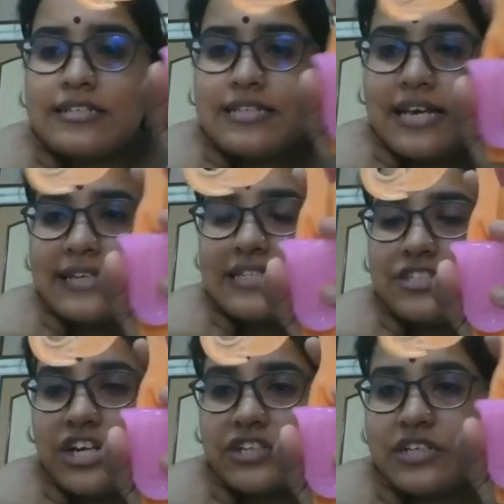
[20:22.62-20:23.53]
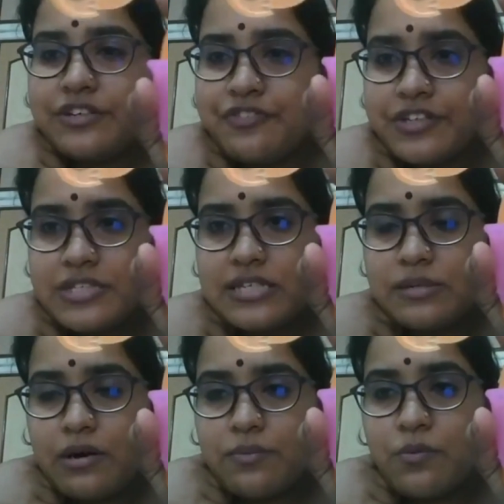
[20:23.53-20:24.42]
size generally fits in
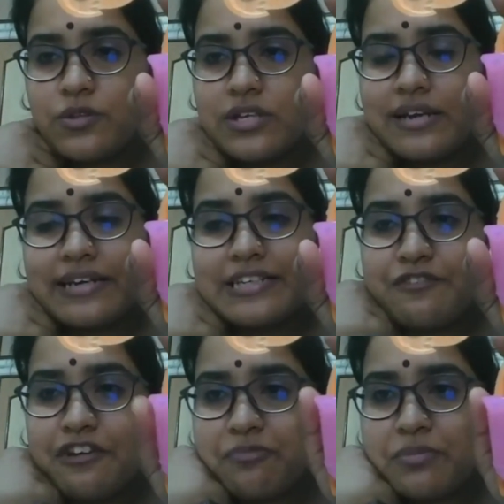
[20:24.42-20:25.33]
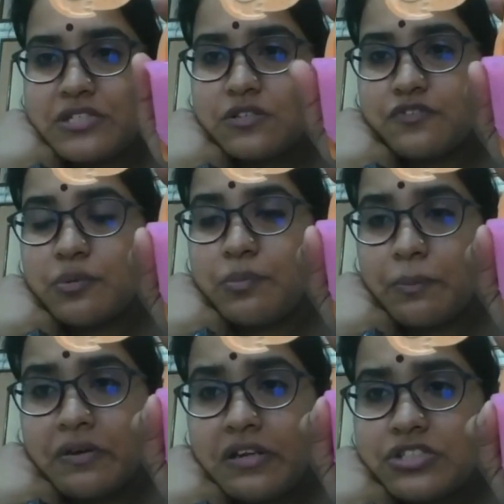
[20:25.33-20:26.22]
about more than 95% of the
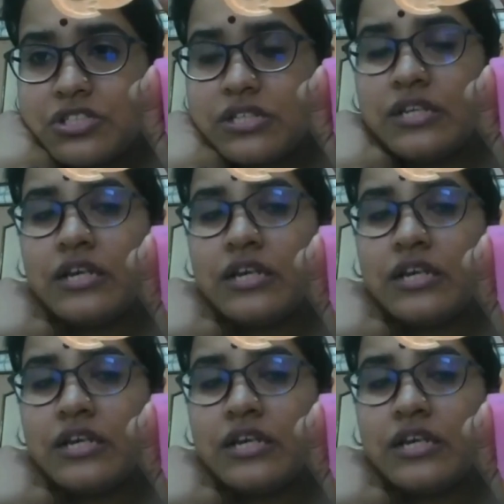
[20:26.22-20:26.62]
population